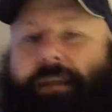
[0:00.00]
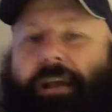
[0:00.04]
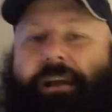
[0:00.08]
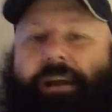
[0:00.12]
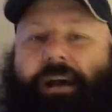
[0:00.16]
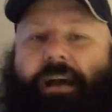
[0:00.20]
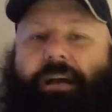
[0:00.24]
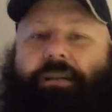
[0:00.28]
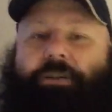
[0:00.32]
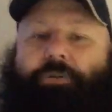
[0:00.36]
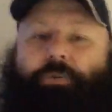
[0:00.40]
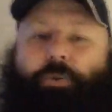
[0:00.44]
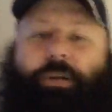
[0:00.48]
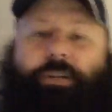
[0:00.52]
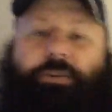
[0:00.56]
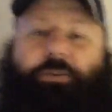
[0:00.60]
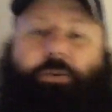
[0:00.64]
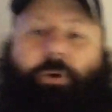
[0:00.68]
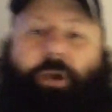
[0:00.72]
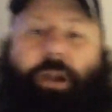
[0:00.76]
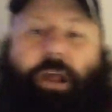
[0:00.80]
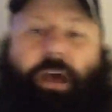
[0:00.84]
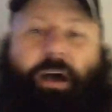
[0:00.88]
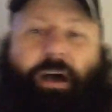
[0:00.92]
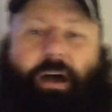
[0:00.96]
Hey guys, what's
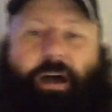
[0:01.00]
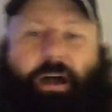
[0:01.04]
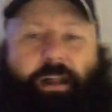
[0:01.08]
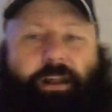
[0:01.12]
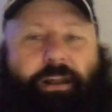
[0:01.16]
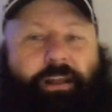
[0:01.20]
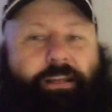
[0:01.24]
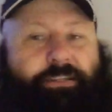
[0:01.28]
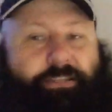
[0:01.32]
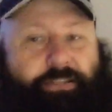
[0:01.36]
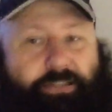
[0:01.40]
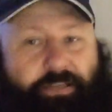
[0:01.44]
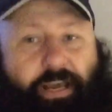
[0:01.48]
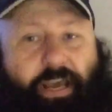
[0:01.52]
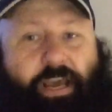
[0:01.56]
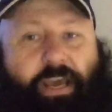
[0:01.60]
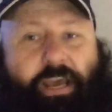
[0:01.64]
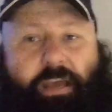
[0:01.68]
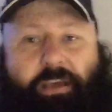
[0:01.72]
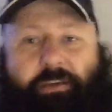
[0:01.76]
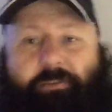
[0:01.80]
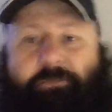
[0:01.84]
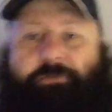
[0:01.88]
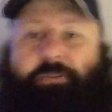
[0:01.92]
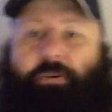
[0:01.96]
going on? It's
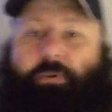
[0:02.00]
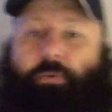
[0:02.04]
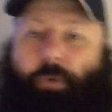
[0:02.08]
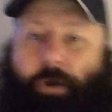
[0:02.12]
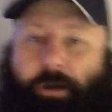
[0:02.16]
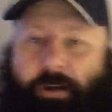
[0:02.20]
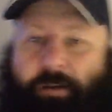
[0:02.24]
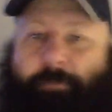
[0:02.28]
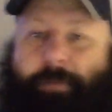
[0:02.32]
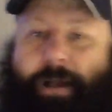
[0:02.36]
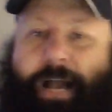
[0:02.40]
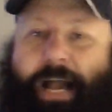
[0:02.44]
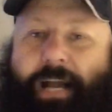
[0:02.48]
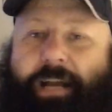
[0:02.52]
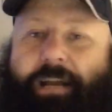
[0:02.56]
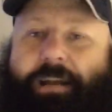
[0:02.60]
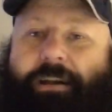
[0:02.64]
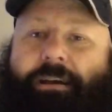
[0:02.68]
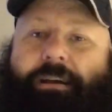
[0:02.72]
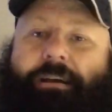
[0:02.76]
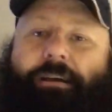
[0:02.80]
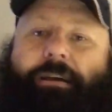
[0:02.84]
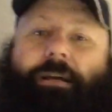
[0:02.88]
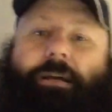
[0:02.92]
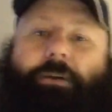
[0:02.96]
Dave. Welcome
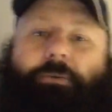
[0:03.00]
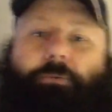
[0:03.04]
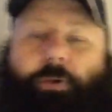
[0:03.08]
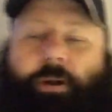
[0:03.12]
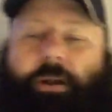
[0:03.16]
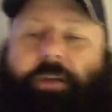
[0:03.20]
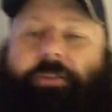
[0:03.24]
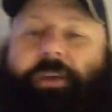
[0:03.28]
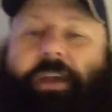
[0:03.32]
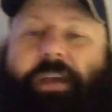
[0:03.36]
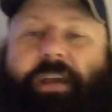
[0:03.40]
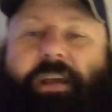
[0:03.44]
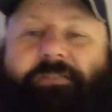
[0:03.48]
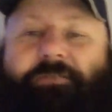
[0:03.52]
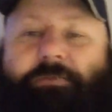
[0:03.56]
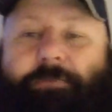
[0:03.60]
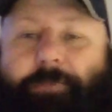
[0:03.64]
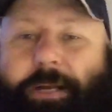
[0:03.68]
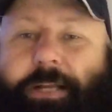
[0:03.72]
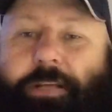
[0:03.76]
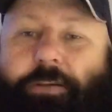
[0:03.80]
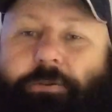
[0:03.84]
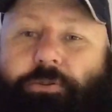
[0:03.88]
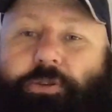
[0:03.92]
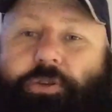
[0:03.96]
back. I want to thank
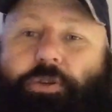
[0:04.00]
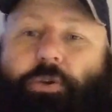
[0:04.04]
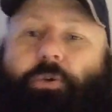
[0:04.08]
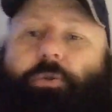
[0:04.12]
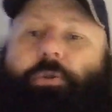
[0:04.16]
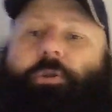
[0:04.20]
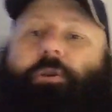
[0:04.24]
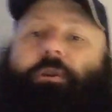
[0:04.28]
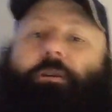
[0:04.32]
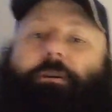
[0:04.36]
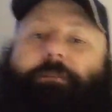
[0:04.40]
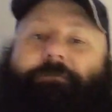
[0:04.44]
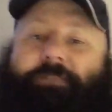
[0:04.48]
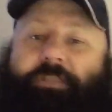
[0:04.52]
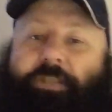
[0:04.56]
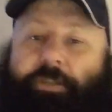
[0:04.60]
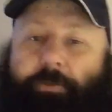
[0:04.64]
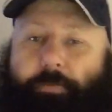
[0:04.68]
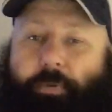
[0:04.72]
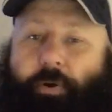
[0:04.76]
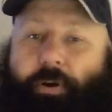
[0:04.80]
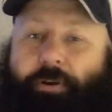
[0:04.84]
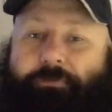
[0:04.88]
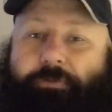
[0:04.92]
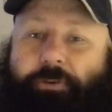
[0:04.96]
everybody who's shown their love and
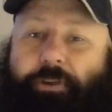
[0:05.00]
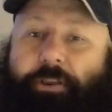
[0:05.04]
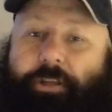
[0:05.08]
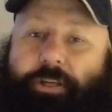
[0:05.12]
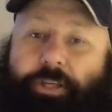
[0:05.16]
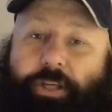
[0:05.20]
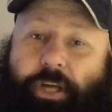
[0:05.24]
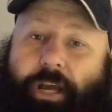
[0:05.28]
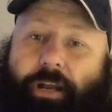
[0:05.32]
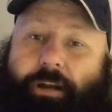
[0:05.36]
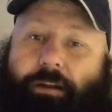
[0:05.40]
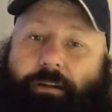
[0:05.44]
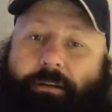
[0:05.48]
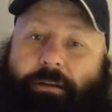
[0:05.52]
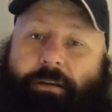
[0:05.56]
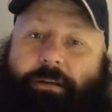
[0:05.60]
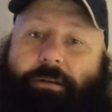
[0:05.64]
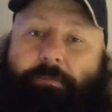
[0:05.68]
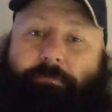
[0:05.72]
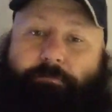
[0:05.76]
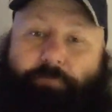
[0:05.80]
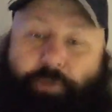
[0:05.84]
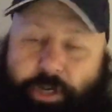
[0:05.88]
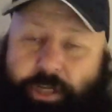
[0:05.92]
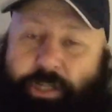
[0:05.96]
support for the channel.
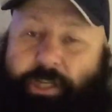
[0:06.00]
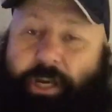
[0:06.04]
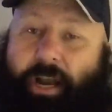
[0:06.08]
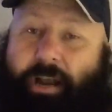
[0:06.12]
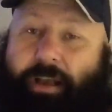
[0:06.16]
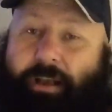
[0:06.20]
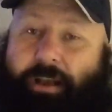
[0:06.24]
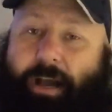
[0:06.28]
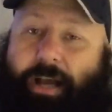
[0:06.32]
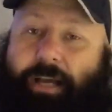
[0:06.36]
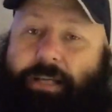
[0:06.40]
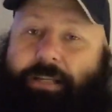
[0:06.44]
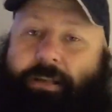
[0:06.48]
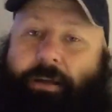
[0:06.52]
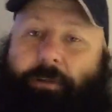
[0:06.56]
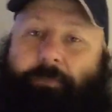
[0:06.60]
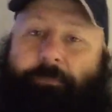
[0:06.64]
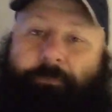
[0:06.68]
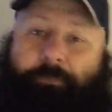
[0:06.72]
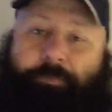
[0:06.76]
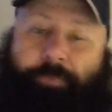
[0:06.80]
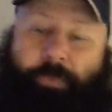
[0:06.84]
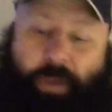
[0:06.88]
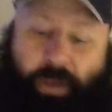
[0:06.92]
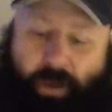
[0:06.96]
Appreciate it, guys.
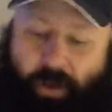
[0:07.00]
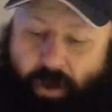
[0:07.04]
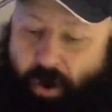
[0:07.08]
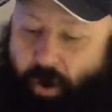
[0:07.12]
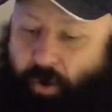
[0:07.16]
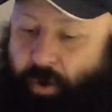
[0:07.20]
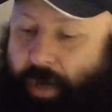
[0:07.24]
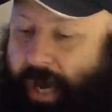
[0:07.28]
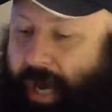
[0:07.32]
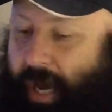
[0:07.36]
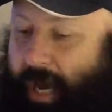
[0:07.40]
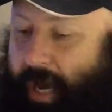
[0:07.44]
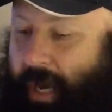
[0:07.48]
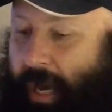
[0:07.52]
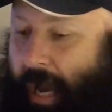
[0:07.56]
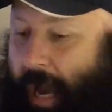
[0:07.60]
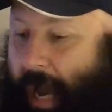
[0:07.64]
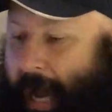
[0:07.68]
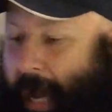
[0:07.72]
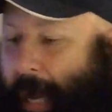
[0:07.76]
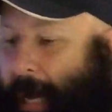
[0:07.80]
Okay,